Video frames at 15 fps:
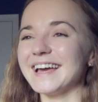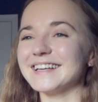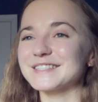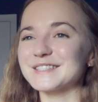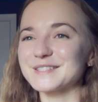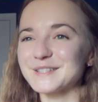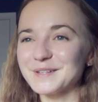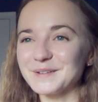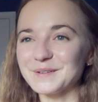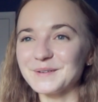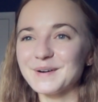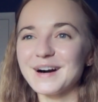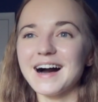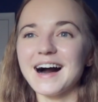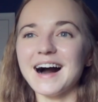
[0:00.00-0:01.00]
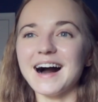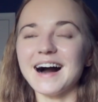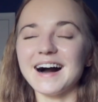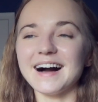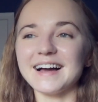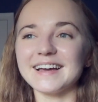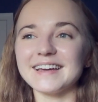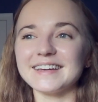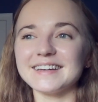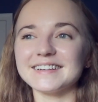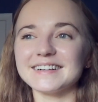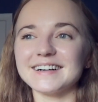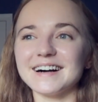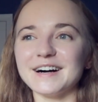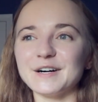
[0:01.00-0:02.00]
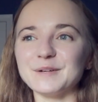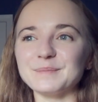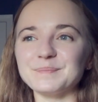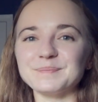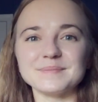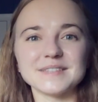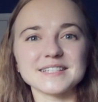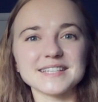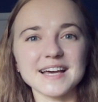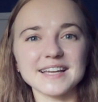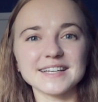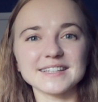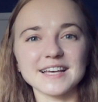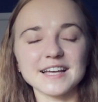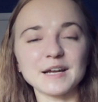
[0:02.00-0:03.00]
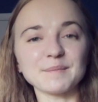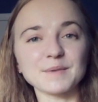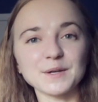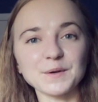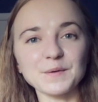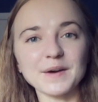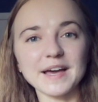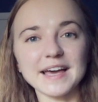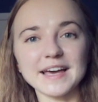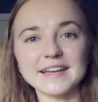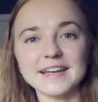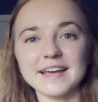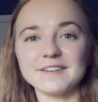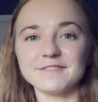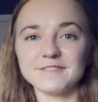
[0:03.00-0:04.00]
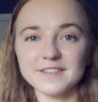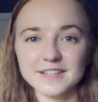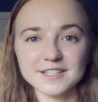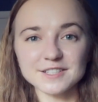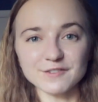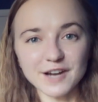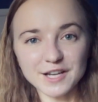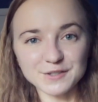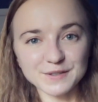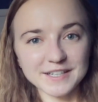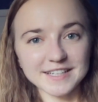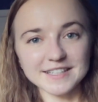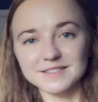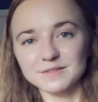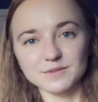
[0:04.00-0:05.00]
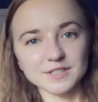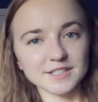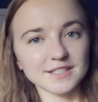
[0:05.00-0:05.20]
So I decided that I'm gonna go ahead and graduate, which